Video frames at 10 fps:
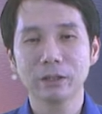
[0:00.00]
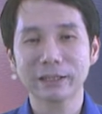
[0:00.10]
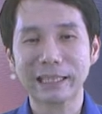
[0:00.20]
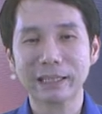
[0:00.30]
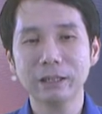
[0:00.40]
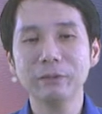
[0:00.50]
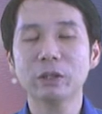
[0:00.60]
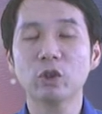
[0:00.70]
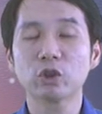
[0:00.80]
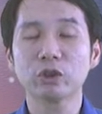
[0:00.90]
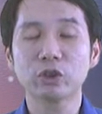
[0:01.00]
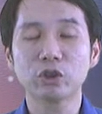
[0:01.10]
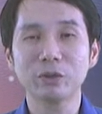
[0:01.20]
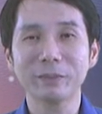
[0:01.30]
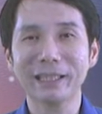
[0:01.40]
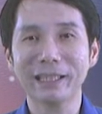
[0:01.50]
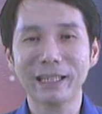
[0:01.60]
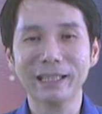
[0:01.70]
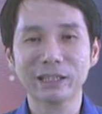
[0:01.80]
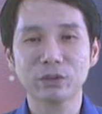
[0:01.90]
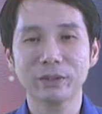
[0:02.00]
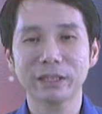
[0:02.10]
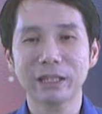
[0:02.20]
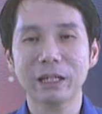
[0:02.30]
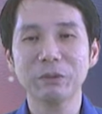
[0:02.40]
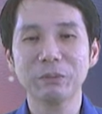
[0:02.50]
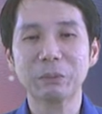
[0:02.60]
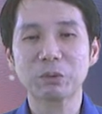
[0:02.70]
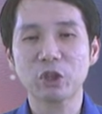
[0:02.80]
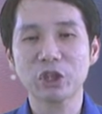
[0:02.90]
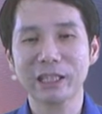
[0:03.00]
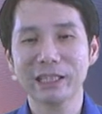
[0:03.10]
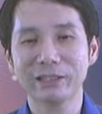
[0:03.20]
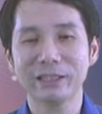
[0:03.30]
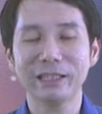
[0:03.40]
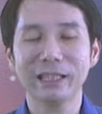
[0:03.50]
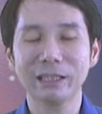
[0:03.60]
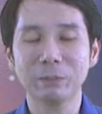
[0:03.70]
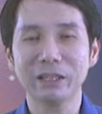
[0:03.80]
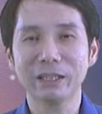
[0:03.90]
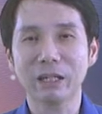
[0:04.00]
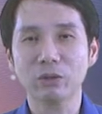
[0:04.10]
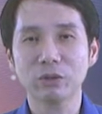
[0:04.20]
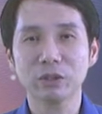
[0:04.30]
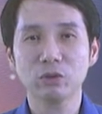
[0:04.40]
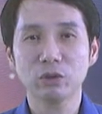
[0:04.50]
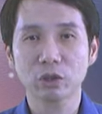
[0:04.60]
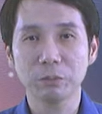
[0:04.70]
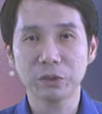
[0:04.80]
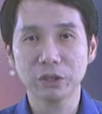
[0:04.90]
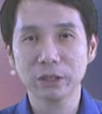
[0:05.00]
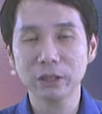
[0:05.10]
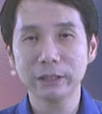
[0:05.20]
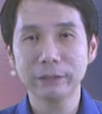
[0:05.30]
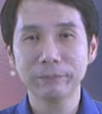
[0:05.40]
Secondly, we also assume that an NxOS-Armdebug project already has been downloaded to your computer